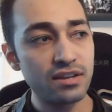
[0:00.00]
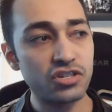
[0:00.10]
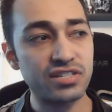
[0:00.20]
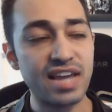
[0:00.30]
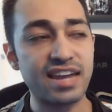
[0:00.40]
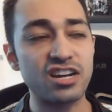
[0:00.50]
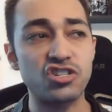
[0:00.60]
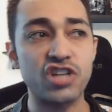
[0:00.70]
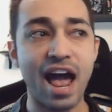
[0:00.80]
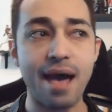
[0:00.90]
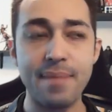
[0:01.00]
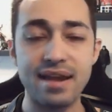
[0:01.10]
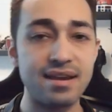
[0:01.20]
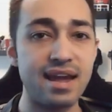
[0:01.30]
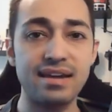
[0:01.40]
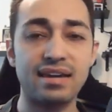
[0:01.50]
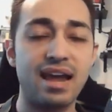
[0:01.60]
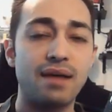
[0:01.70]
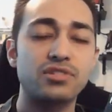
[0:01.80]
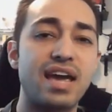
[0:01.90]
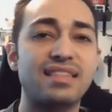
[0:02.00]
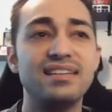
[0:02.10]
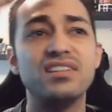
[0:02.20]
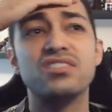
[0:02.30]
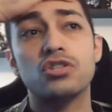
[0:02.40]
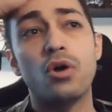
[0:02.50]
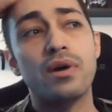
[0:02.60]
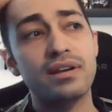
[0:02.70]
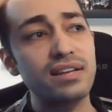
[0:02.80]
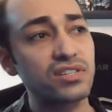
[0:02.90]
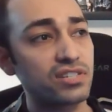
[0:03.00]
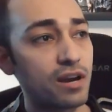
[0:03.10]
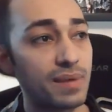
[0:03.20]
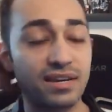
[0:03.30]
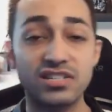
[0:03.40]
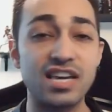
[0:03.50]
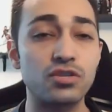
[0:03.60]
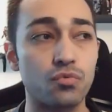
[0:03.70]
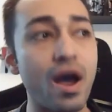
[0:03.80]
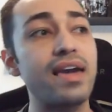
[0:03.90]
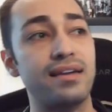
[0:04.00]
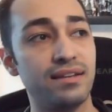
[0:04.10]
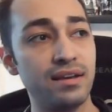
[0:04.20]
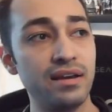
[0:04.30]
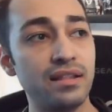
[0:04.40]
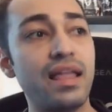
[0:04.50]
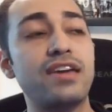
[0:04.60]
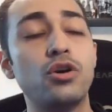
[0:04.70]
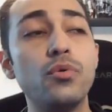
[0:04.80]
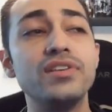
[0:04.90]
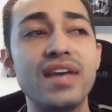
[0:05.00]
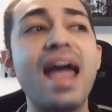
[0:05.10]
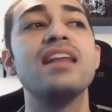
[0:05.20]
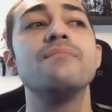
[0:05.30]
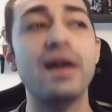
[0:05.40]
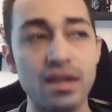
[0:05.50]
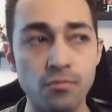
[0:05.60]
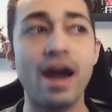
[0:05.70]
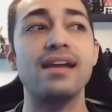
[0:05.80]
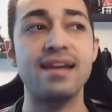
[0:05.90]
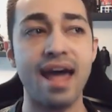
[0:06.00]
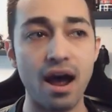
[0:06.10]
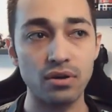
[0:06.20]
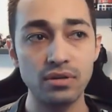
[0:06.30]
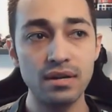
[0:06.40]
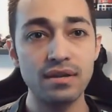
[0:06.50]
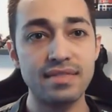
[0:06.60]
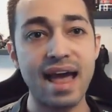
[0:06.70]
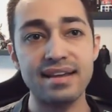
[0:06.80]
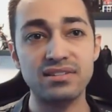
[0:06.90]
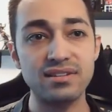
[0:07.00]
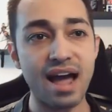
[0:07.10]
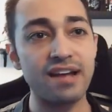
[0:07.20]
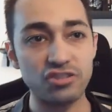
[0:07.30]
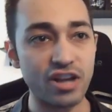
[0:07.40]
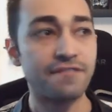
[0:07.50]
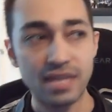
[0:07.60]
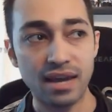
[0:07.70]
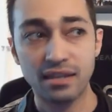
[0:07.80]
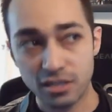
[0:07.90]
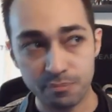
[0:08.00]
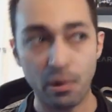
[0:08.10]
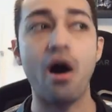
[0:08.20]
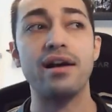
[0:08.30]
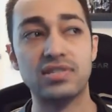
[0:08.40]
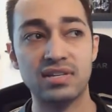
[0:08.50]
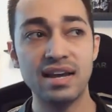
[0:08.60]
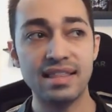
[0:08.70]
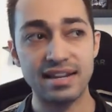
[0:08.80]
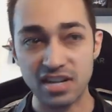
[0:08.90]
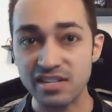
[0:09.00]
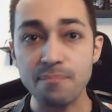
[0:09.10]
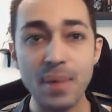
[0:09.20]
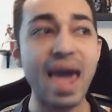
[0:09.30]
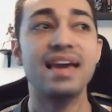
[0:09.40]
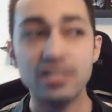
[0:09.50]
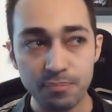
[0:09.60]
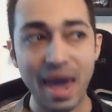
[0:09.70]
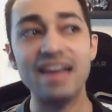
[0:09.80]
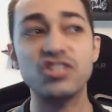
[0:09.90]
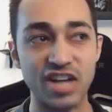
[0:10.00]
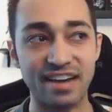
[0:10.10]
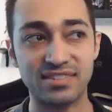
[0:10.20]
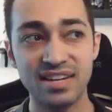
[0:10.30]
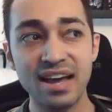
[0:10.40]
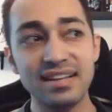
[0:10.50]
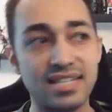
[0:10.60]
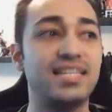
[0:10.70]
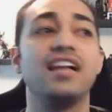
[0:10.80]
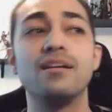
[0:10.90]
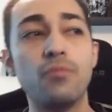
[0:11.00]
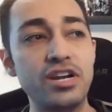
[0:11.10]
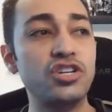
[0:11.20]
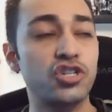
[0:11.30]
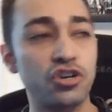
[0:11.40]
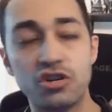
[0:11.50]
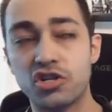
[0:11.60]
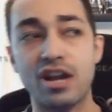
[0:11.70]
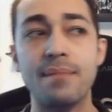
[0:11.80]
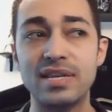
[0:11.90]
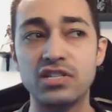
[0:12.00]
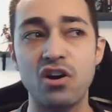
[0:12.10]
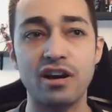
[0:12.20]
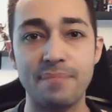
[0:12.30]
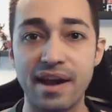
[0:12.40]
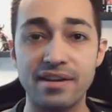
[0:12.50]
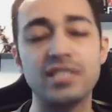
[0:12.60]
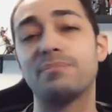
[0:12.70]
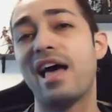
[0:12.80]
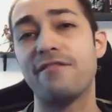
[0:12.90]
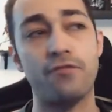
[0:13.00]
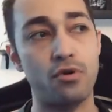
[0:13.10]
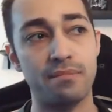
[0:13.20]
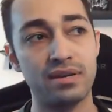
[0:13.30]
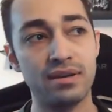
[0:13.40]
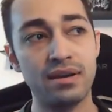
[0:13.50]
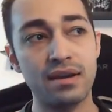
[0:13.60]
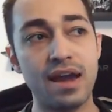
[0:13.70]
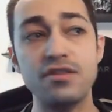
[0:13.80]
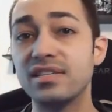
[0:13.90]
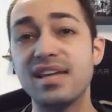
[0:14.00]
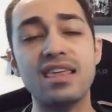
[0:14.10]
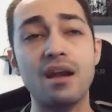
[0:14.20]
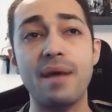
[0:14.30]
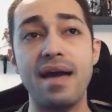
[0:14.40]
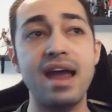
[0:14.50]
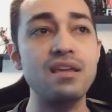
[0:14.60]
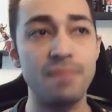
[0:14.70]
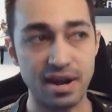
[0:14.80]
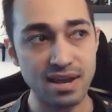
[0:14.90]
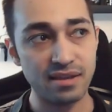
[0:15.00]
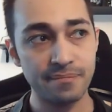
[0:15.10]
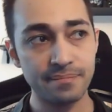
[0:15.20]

just taking a jab at Nick, and I was like, this is so unnecessary because he's right. Like, who is anybody right now that is not Geoff Keighley's boss, that doesn't pay his paychecks, to tell him what he should or should not be talking about on his platform? And you can say that about anybody,